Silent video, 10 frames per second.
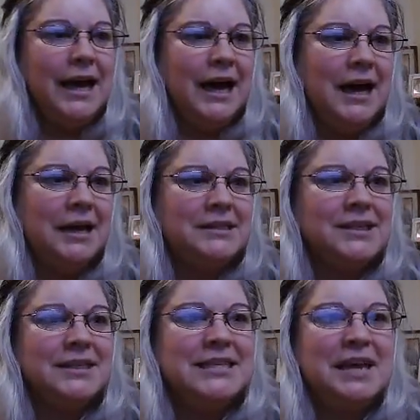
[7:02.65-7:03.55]
It's
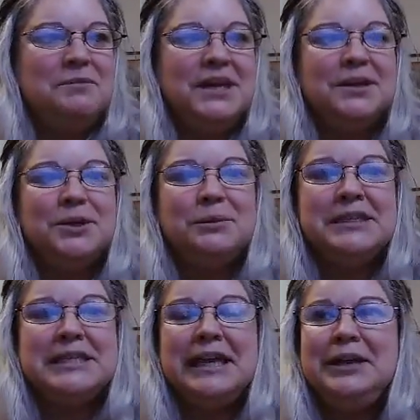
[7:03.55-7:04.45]
going to take me a little
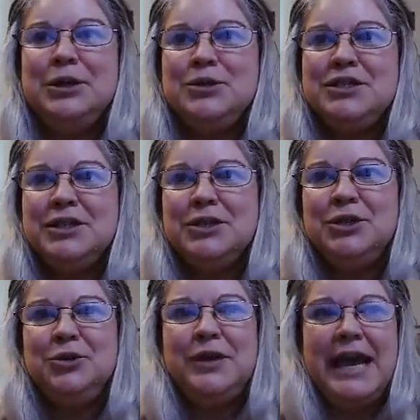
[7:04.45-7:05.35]
bit to get used to the
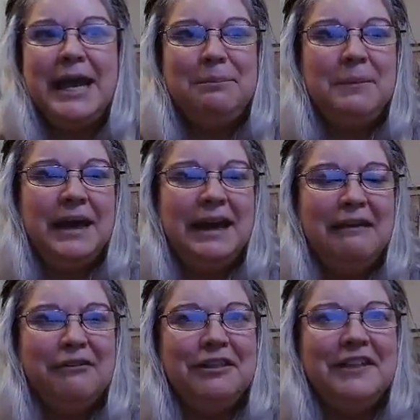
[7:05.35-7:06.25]
new name and
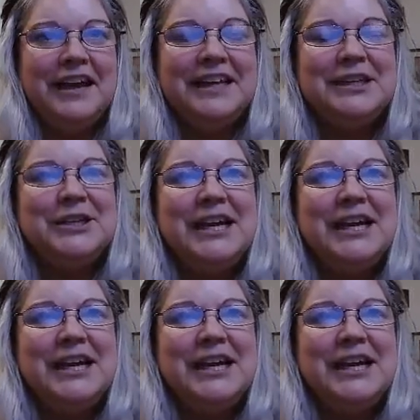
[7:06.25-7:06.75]
everything.